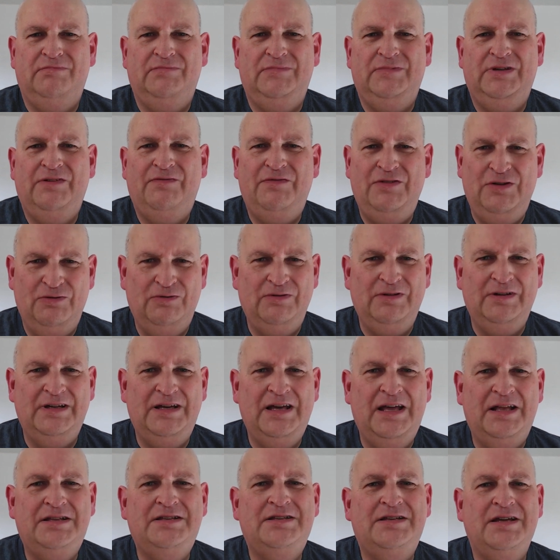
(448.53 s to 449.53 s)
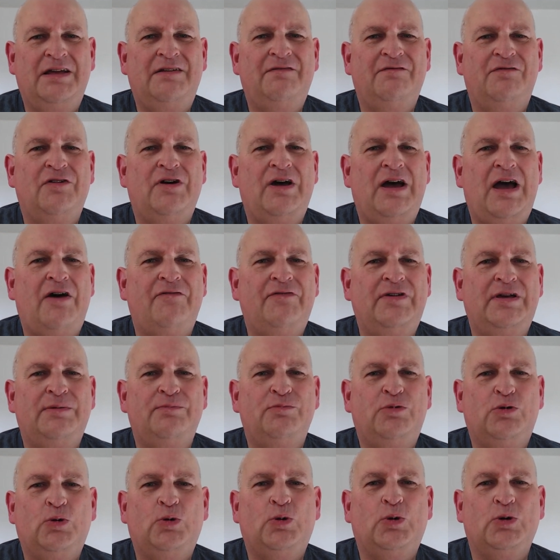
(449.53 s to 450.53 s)
if you can get done for having
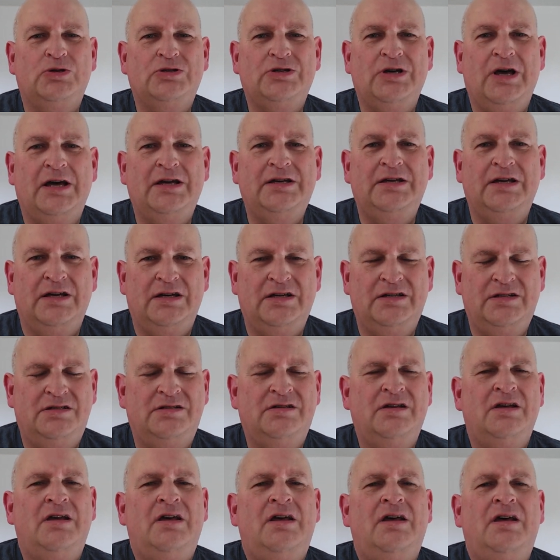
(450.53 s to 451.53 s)
poor tyres,